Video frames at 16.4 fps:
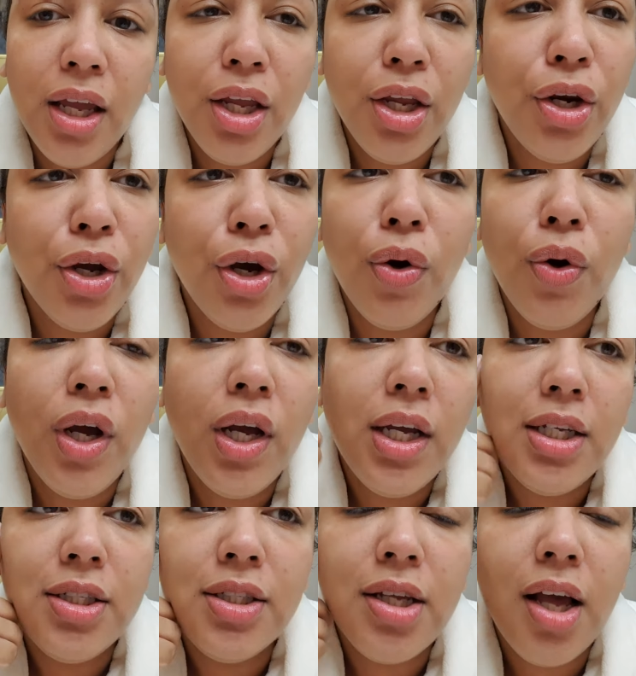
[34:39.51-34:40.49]
you know,
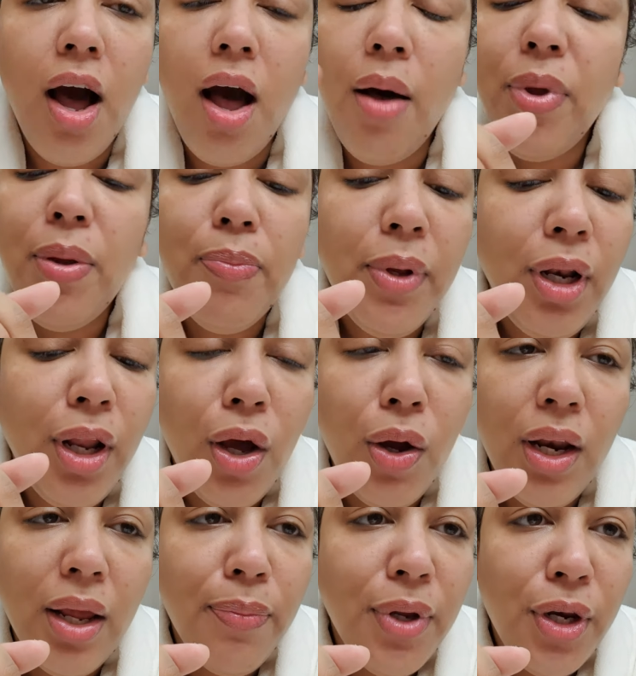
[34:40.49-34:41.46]
just comment below,
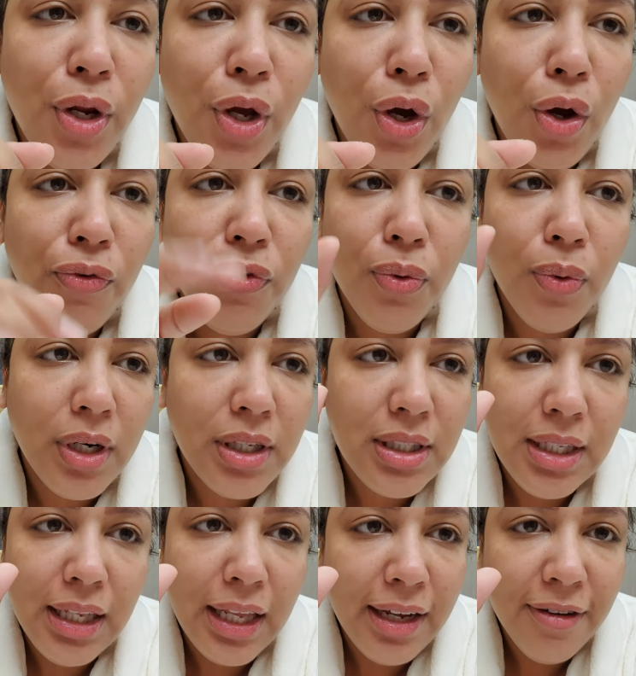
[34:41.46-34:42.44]
let me know if you want to
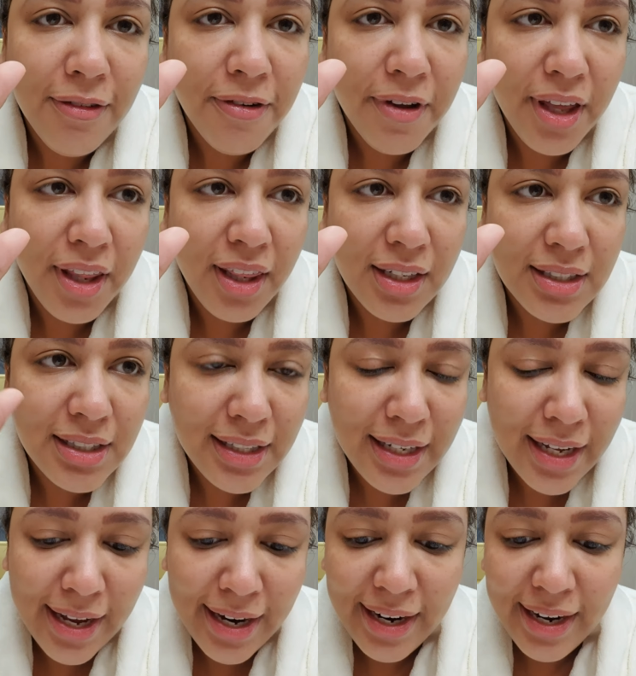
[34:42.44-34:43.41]
see like a 5th
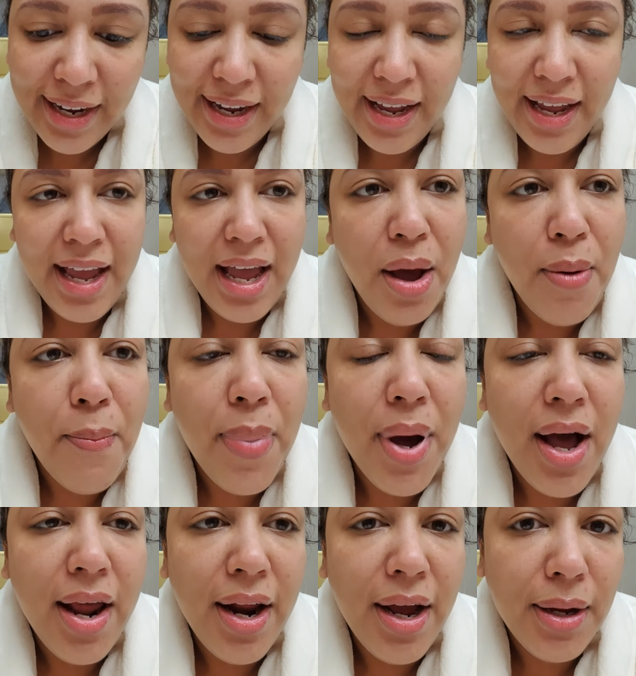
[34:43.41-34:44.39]
instead.
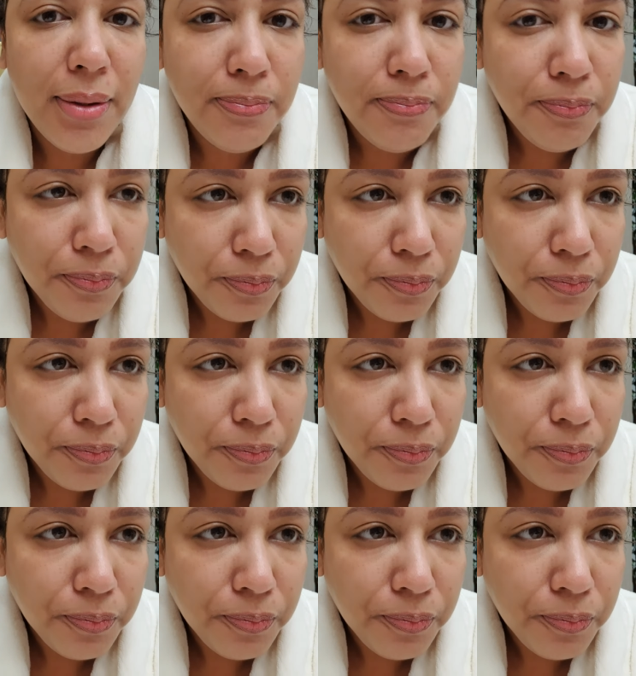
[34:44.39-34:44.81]
But I